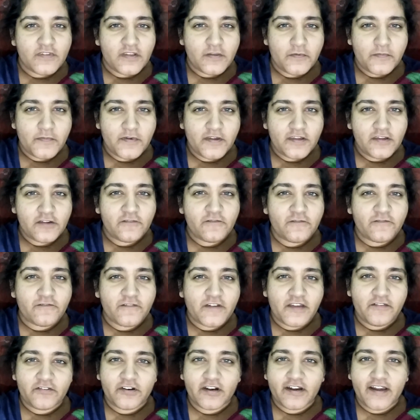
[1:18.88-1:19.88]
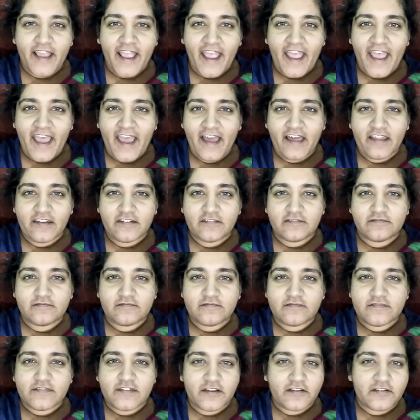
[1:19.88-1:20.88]
about your favorite hat
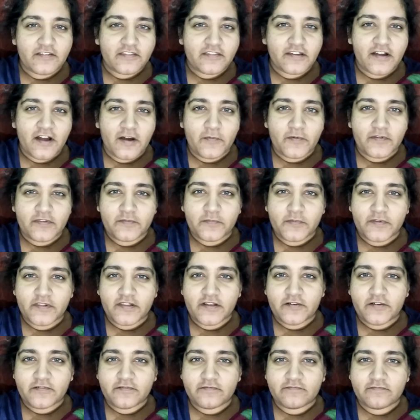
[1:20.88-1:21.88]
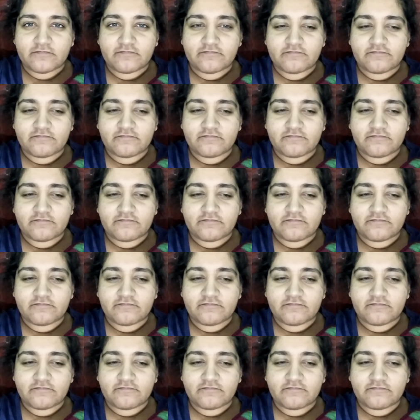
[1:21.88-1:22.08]
down in the comments below.